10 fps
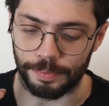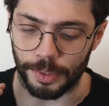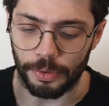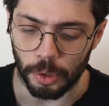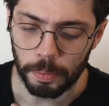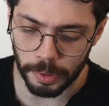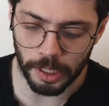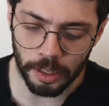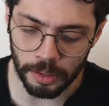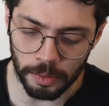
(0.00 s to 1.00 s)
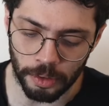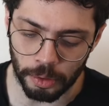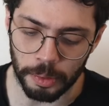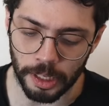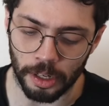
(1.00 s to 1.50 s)
if you
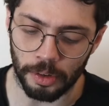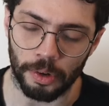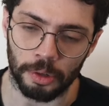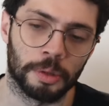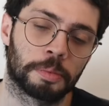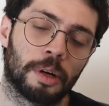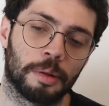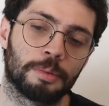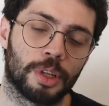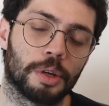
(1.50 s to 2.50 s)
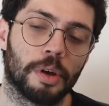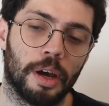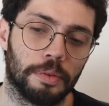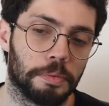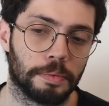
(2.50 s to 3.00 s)
play enough, all the problems that you
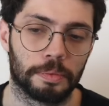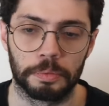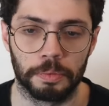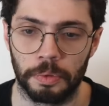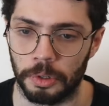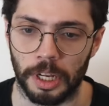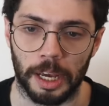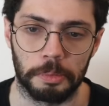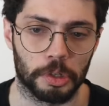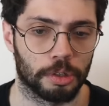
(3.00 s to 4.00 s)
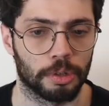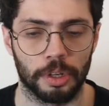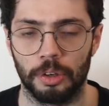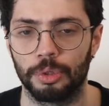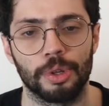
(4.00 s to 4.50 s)
have for types are gonna
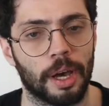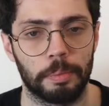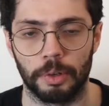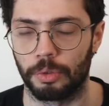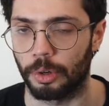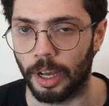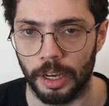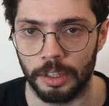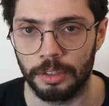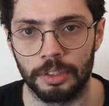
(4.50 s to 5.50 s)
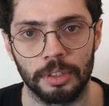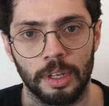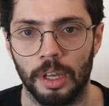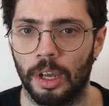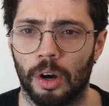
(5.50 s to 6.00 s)
also happen for kinds,
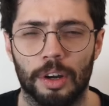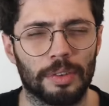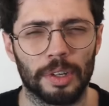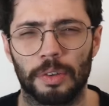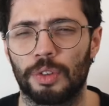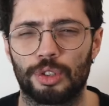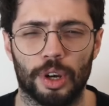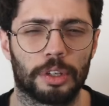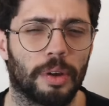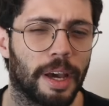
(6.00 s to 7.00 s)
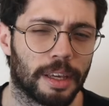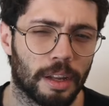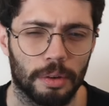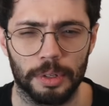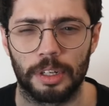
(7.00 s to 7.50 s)
or even if you try to hack it
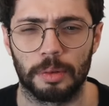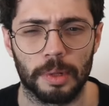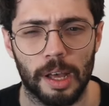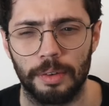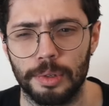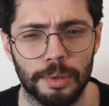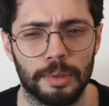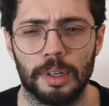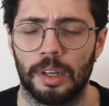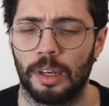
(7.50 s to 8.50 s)
on the term level.